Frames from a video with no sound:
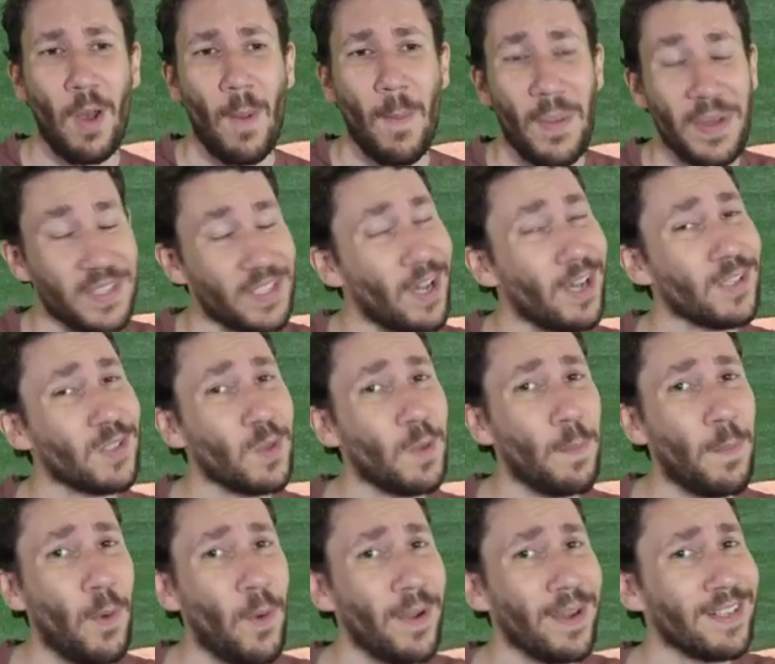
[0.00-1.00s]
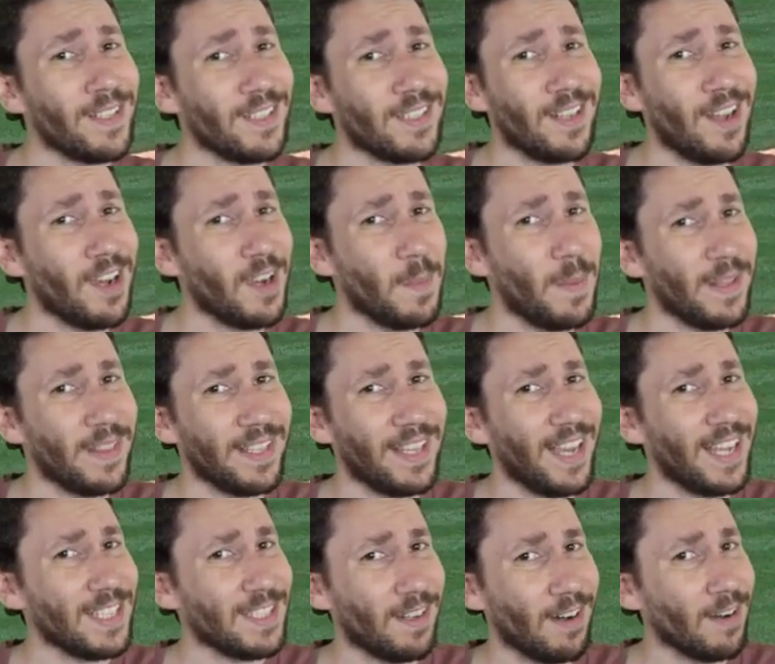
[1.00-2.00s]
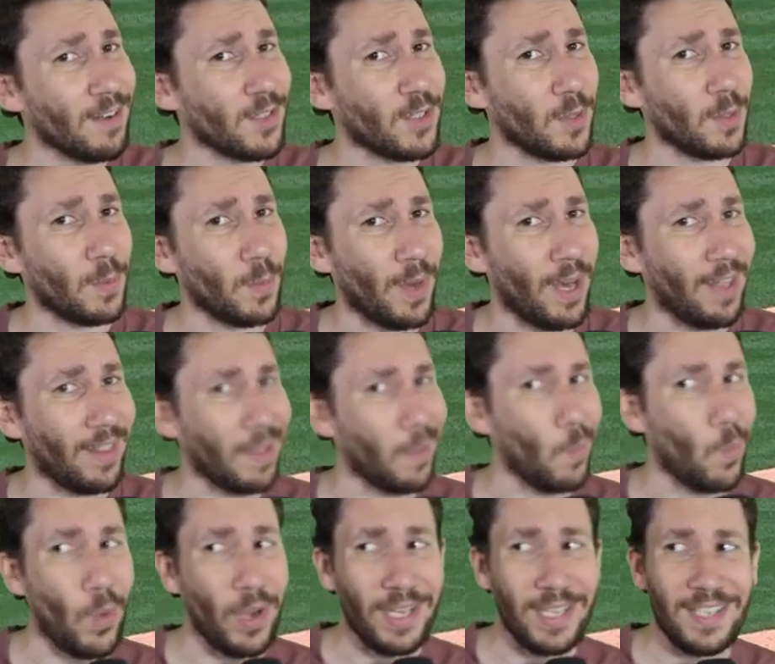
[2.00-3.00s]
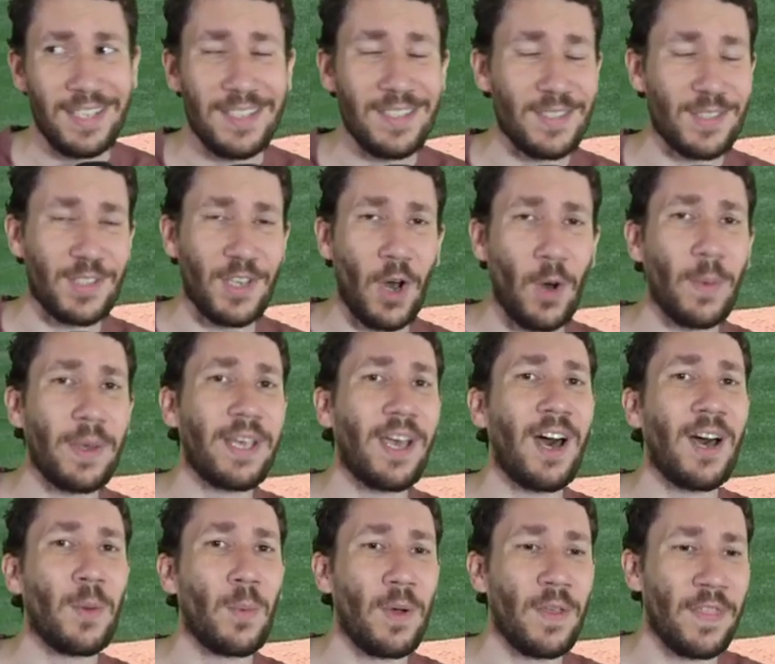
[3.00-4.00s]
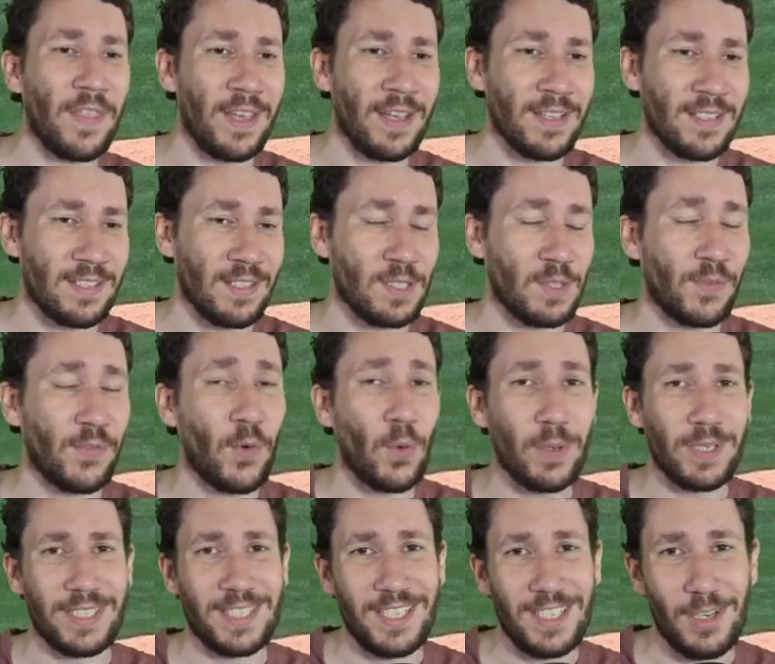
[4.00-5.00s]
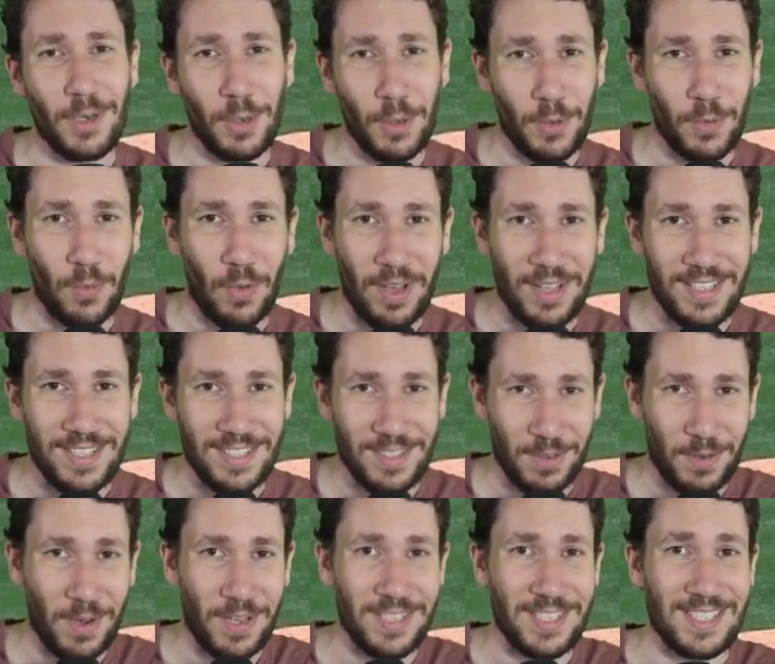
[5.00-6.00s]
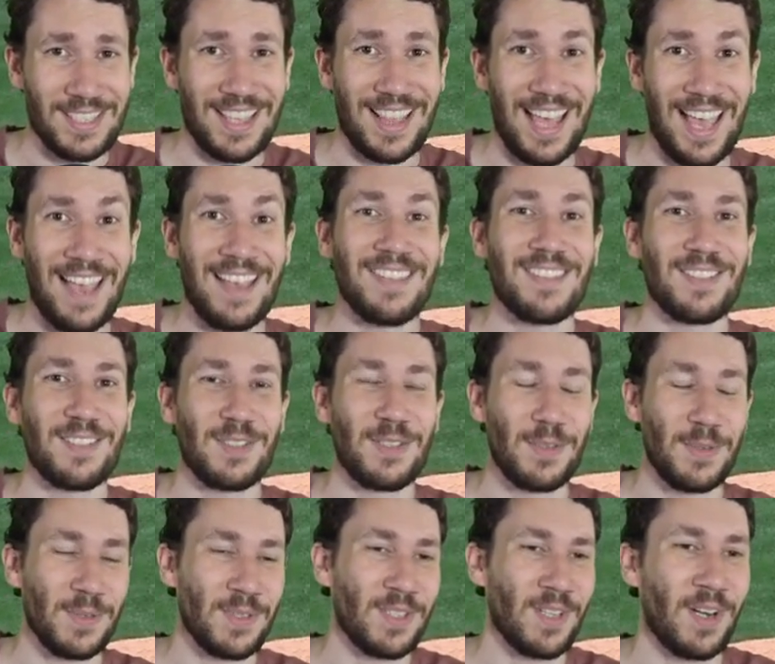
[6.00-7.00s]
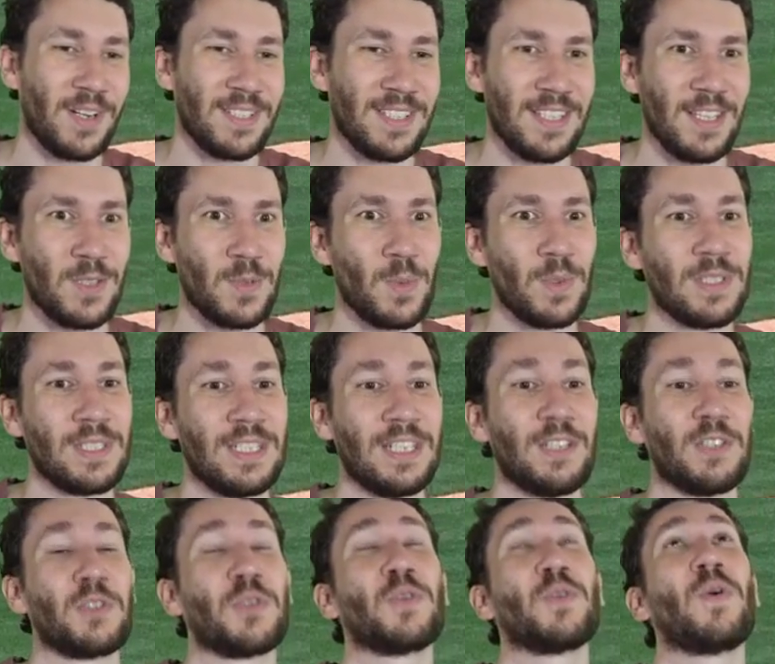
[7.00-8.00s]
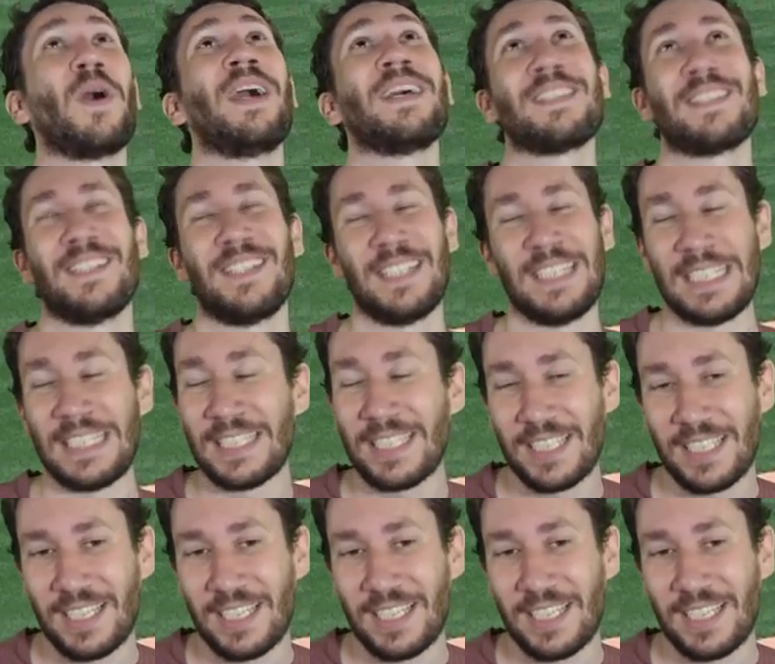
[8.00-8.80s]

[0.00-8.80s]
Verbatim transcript: but it's also important to talk about the guys that aren't doing well and what is going on with this. It's fourteen earned runs across his last two starts, and this was an atrocity